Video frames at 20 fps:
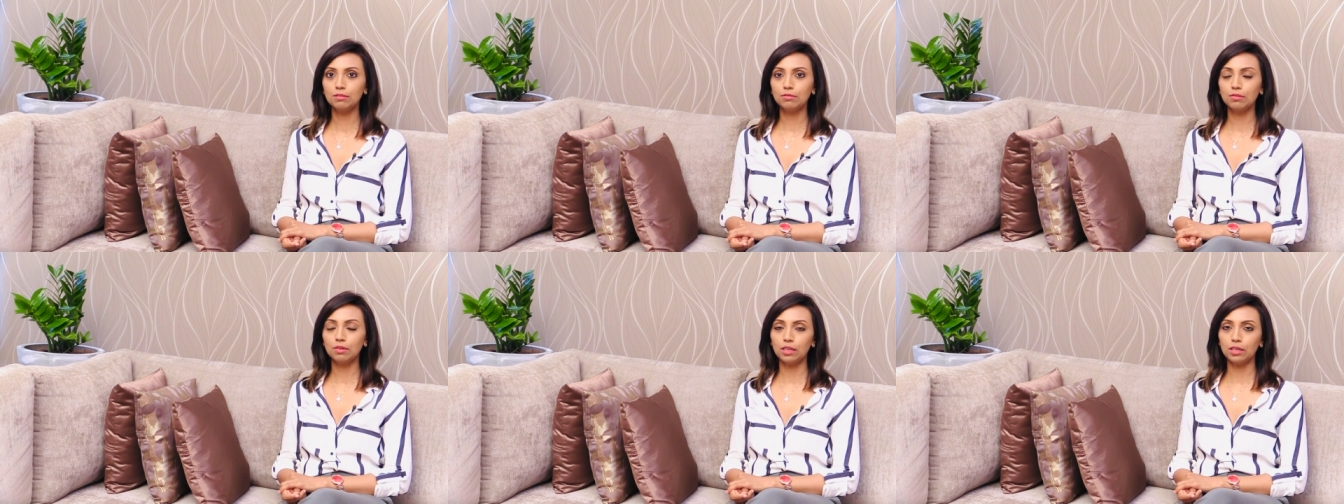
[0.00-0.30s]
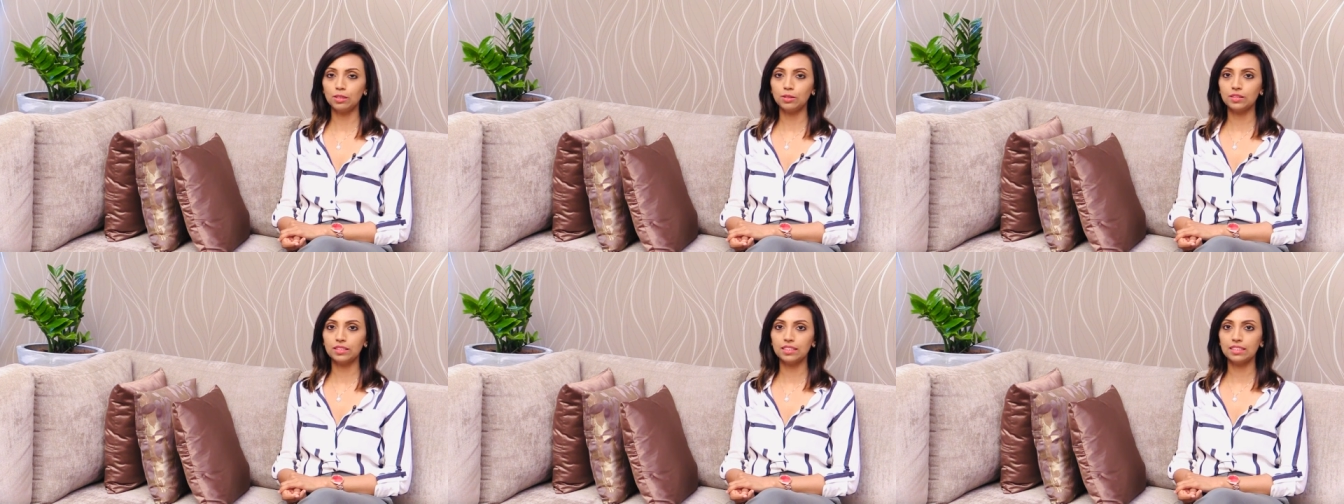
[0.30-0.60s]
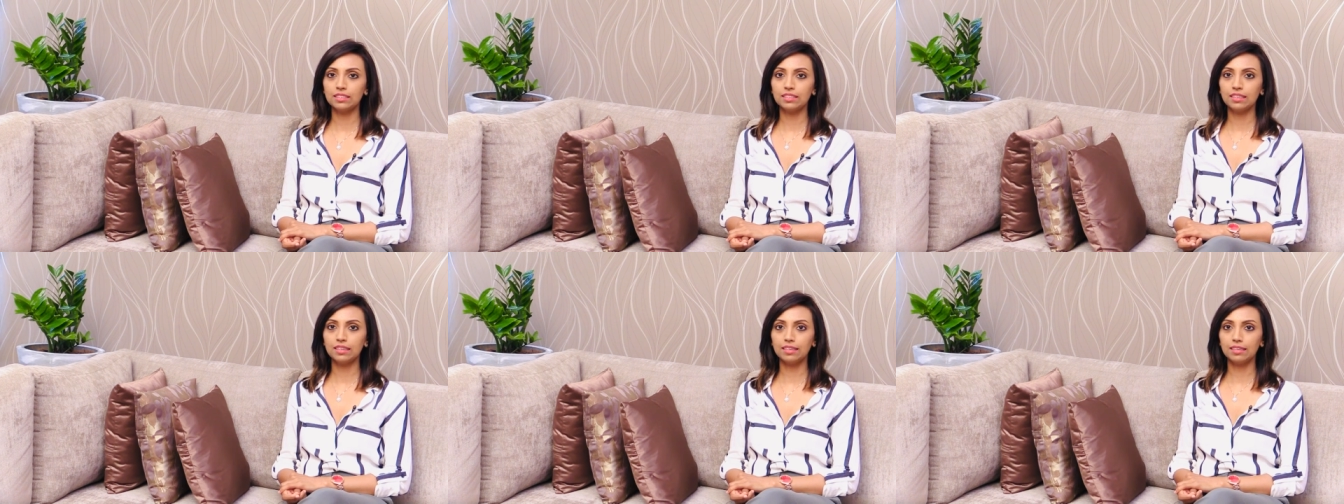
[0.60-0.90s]
Following
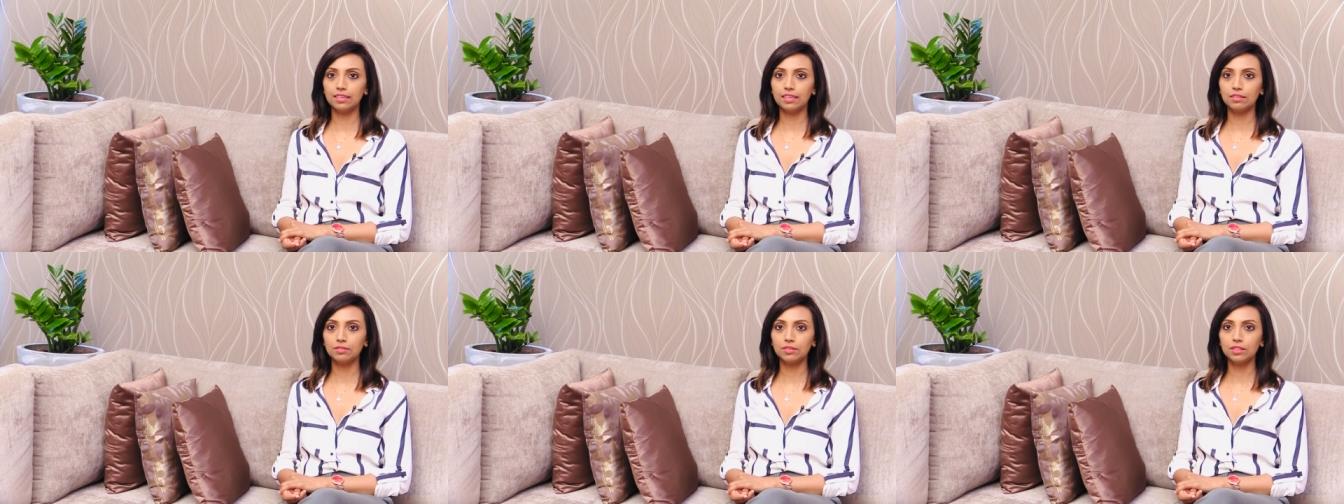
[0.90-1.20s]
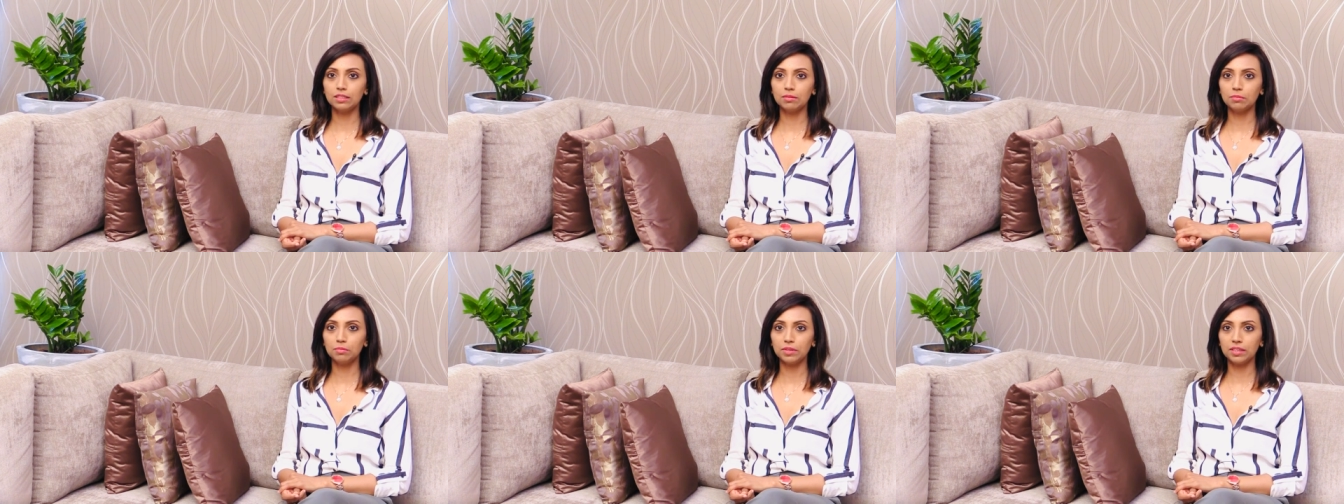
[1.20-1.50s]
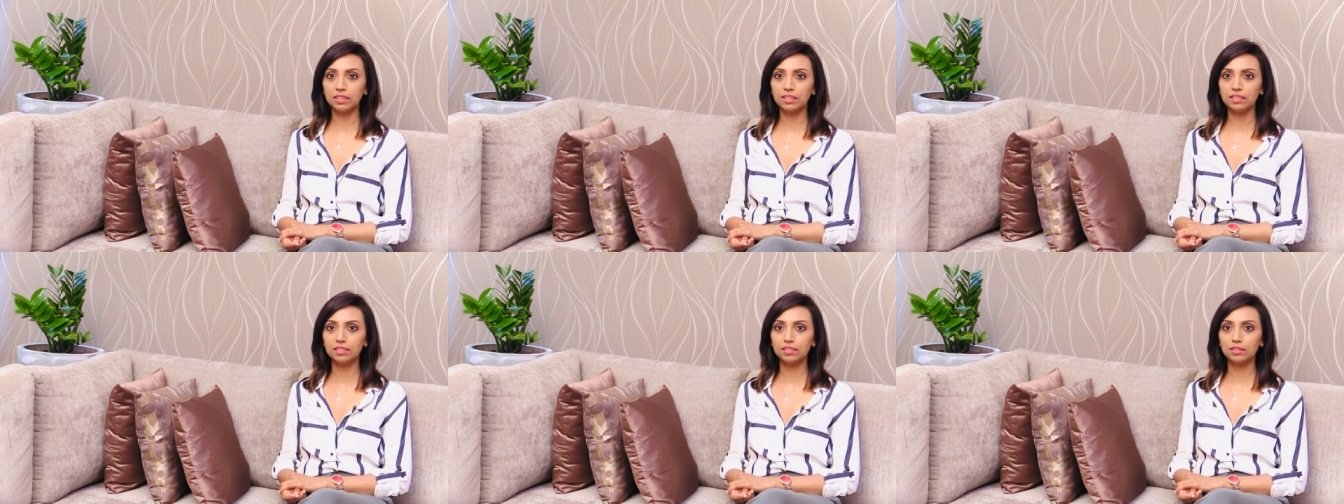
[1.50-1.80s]
that, I have
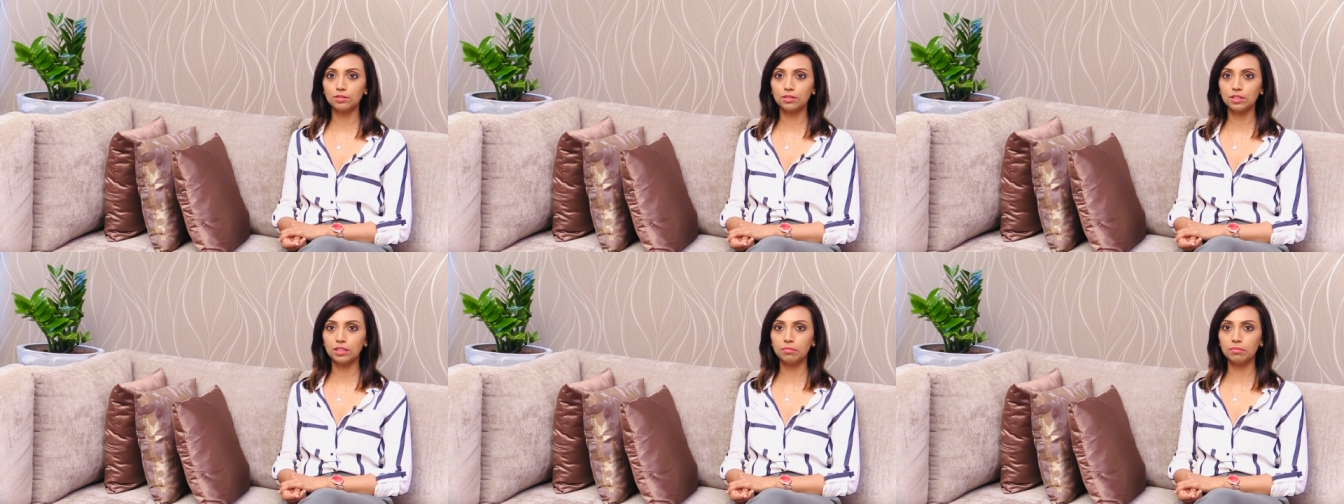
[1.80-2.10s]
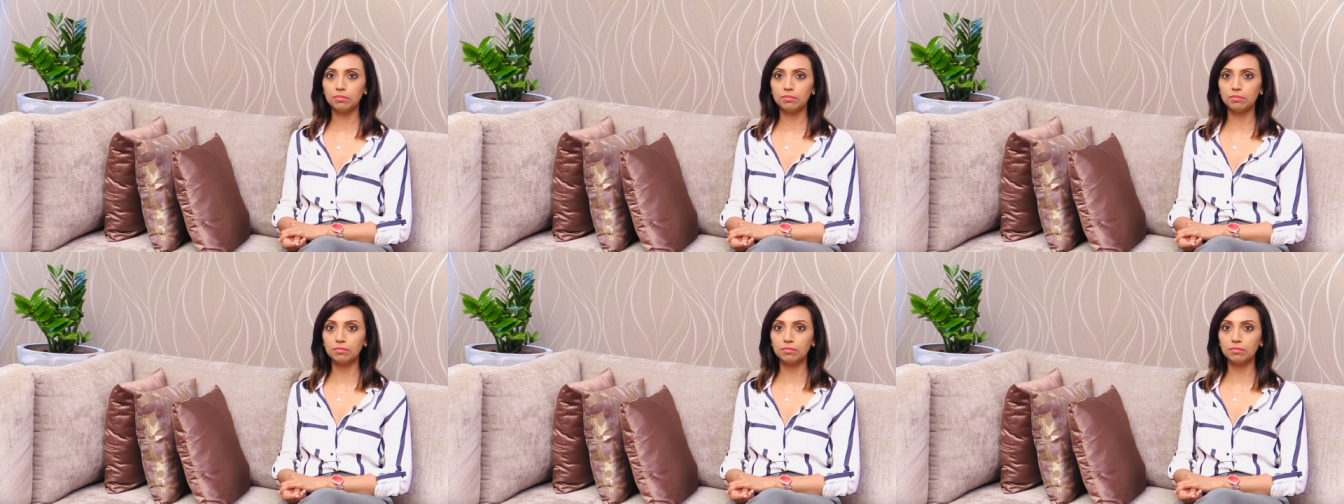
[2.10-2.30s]
compered to the